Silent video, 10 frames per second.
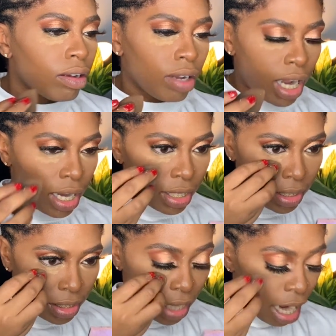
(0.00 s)

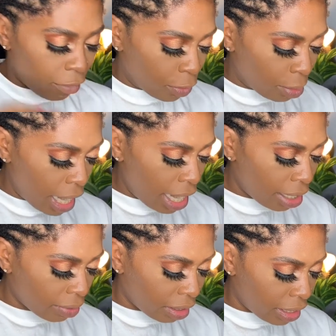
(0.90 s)
Aside from that,
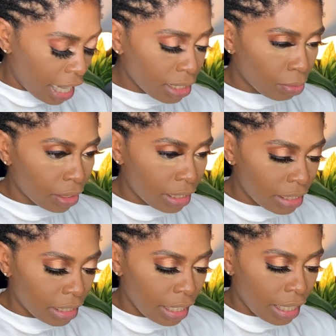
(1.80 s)
the next
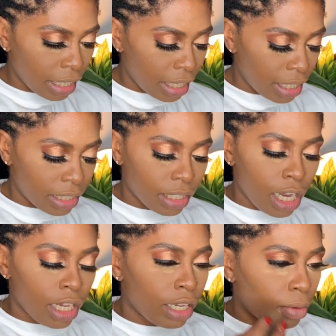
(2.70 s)
realistic thing is
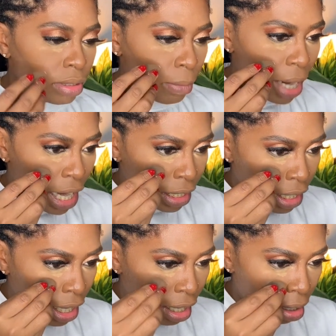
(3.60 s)
there was a body
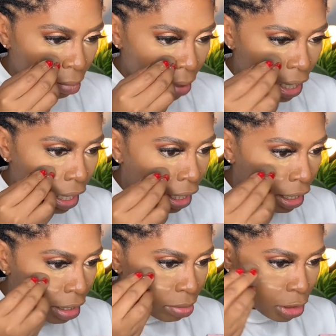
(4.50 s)
cam and
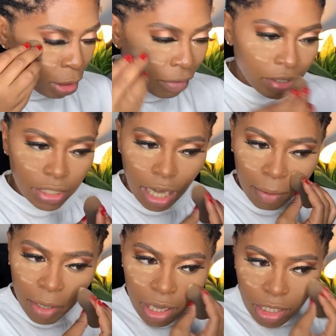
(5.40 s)
it was a traffic stop.
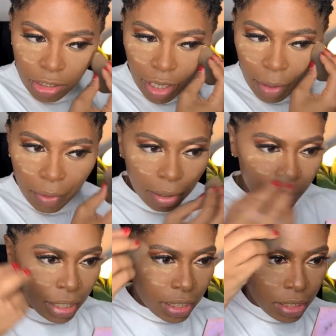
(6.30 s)
So they would have
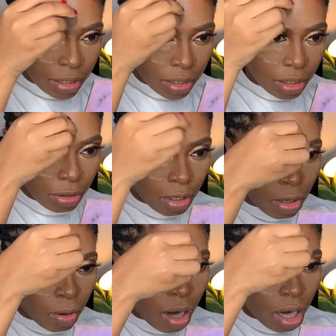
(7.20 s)
been, you
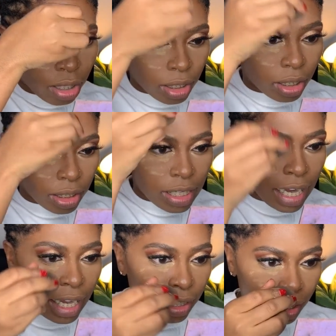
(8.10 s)
know,
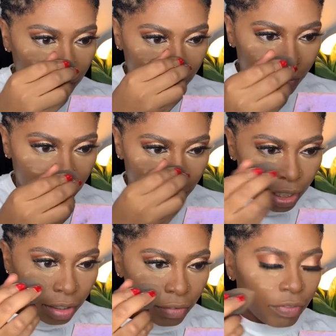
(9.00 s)
dead looking
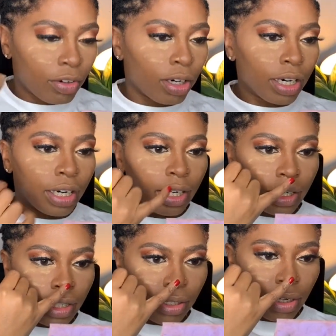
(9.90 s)
for
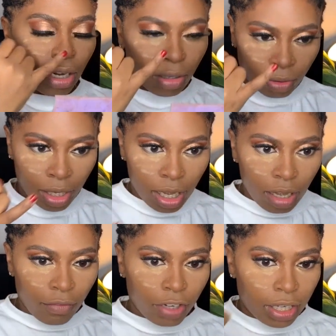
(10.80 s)
you know,
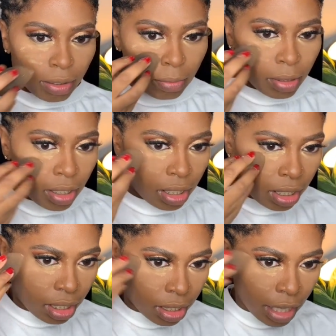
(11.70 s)
for them.
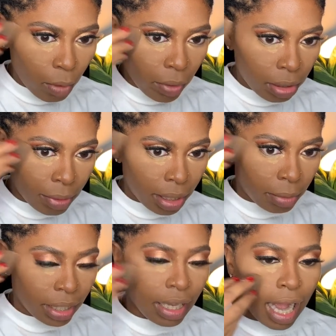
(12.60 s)
They wouldn't have been able to
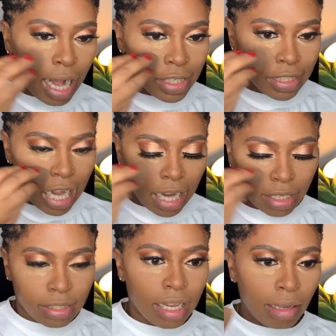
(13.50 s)
get outside the
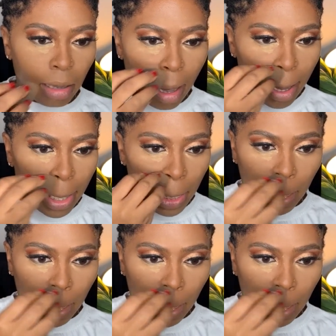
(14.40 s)
state line.